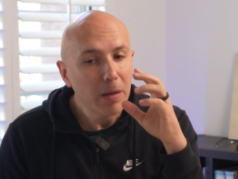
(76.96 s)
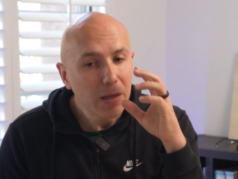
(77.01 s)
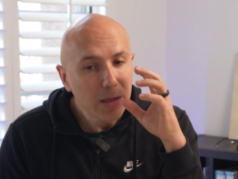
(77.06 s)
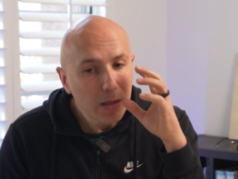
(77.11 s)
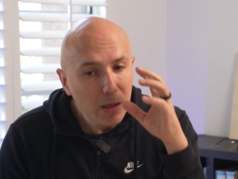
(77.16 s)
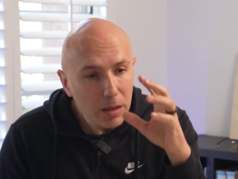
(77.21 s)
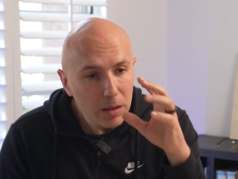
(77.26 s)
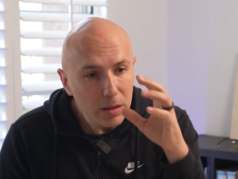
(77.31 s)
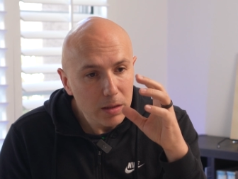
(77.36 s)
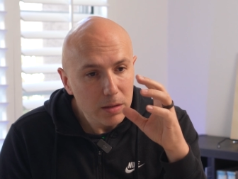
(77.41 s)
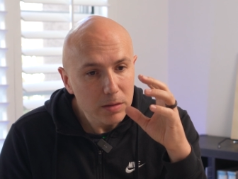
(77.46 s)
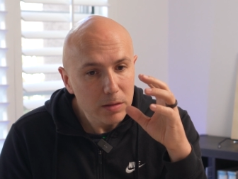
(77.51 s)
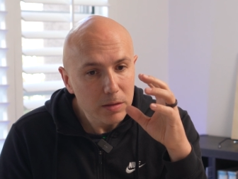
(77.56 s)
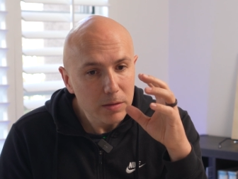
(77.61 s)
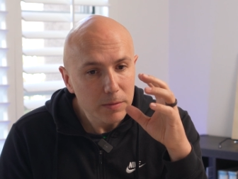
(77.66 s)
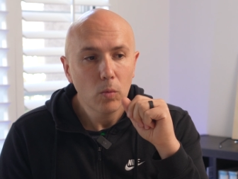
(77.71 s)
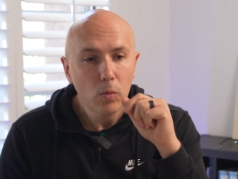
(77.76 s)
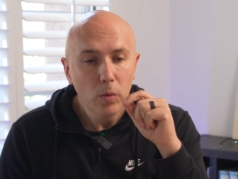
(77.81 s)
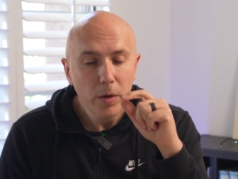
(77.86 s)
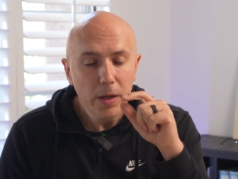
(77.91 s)

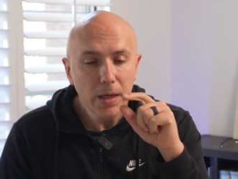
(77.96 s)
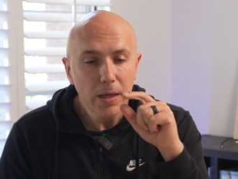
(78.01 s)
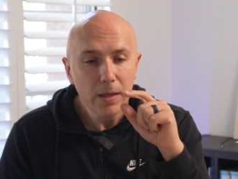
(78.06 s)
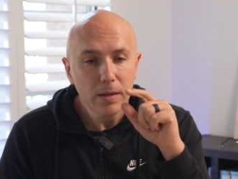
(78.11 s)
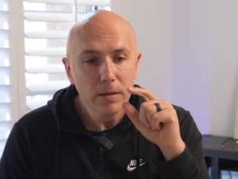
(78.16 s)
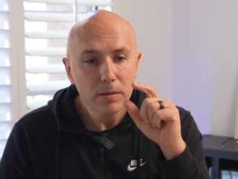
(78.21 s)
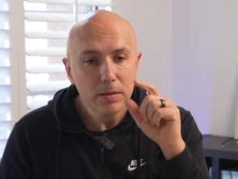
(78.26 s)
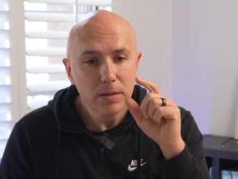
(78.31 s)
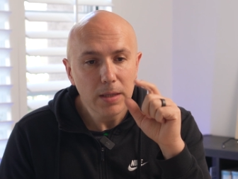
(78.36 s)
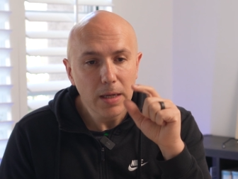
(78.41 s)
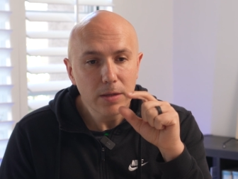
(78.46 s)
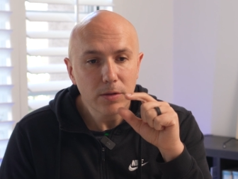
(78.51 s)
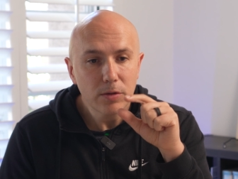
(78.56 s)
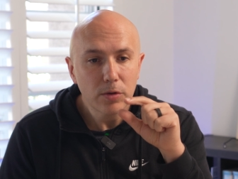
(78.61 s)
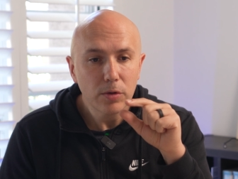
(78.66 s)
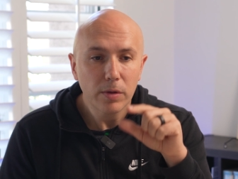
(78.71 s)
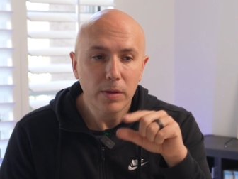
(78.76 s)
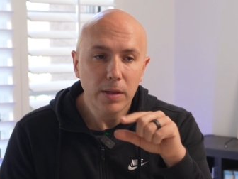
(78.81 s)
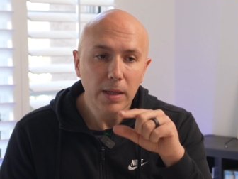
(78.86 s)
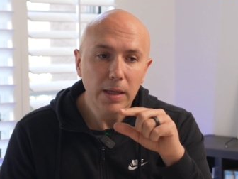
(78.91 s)
because we tend
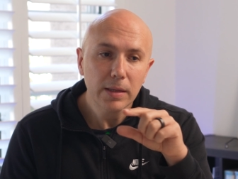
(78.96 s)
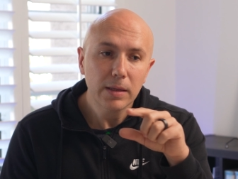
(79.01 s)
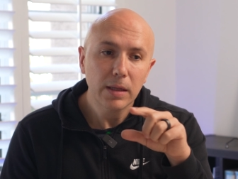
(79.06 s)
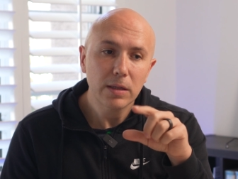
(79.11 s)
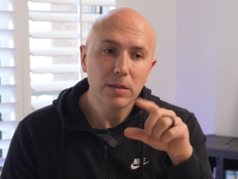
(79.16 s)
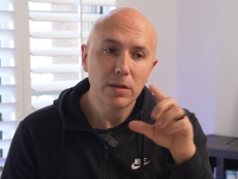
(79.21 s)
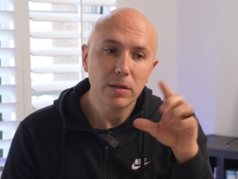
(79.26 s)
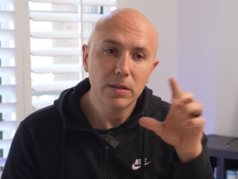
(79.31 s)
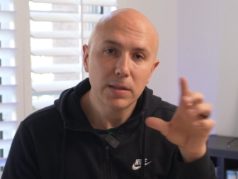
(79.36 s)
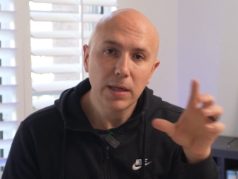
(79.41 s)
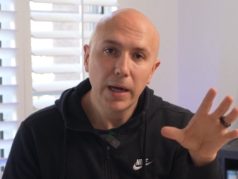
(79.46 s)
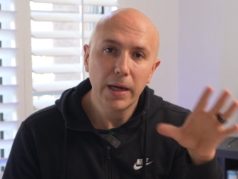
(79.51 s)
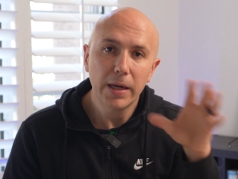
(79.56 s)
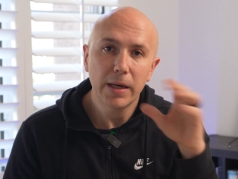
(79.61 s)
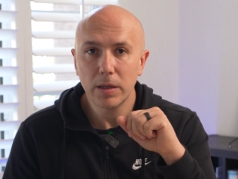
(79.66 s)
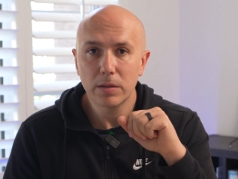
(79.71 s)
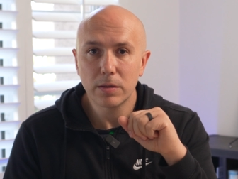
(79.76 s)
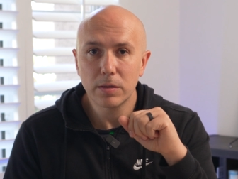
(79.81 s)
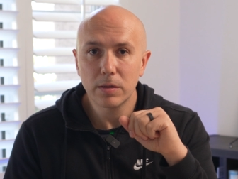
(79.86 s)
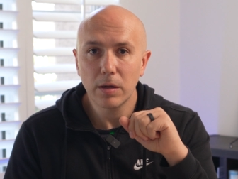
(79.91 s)
to think that
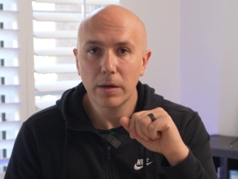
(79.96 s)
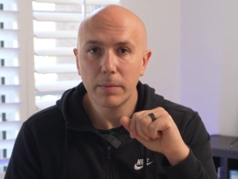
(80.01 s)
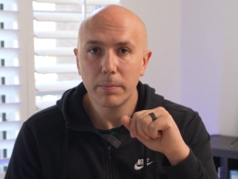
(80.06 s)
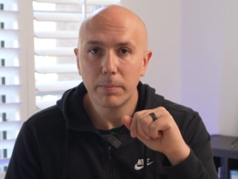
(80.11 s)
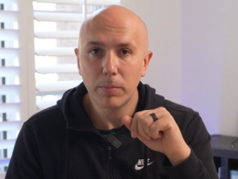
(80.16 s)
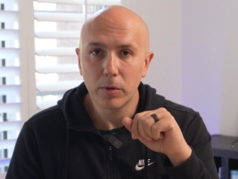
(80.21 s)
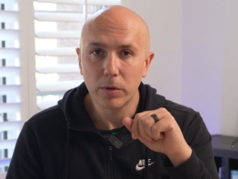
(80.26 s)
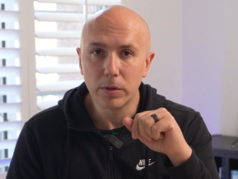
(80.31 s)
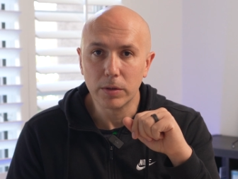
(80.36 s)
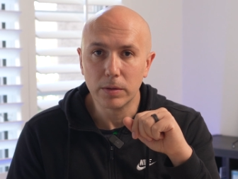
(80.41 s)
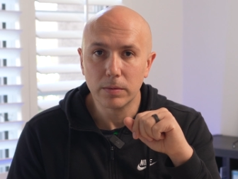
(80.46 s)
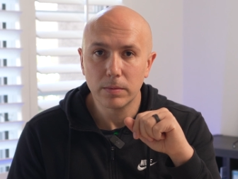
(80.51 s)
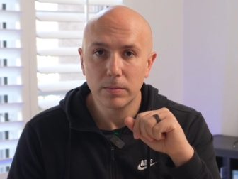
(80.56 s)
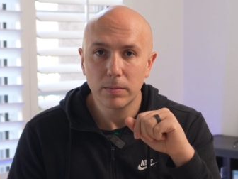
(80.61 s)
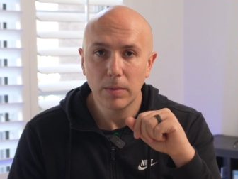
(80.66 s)
society, it's not important.